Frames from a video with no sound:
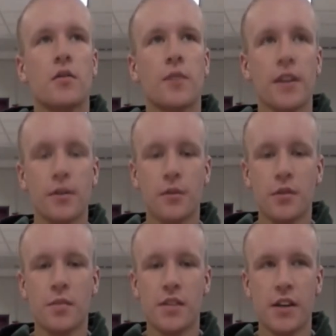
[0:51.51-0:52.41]

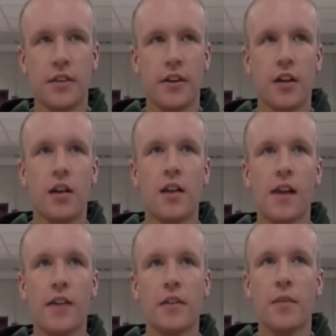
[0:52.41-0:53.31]
reused material,
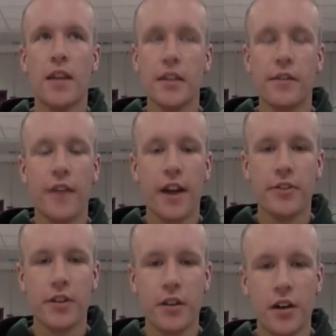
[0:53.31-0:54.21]
allowing manufacturing